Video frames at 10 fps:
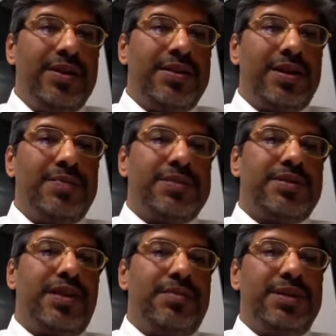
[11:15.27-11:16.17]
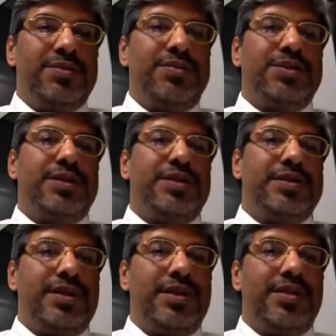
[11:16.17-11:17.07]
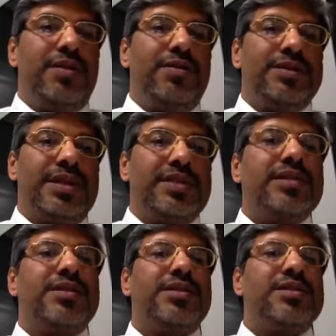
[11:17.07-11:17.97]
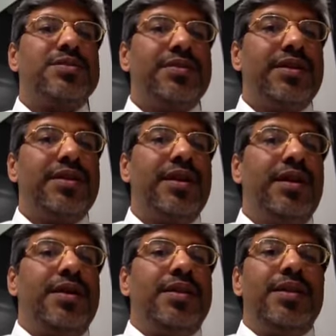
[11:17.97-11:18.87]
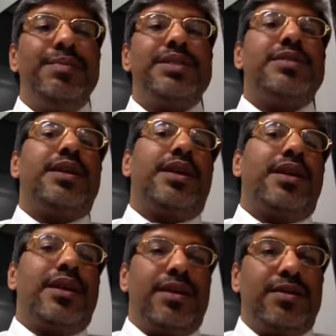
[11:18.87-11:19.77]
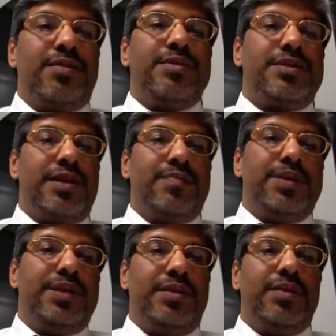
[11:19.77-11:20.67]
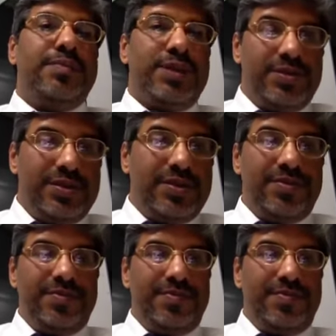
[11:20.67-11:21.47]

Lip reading: trips, limit switches, interlocks, etc., so that the mistake cannot happen in the process.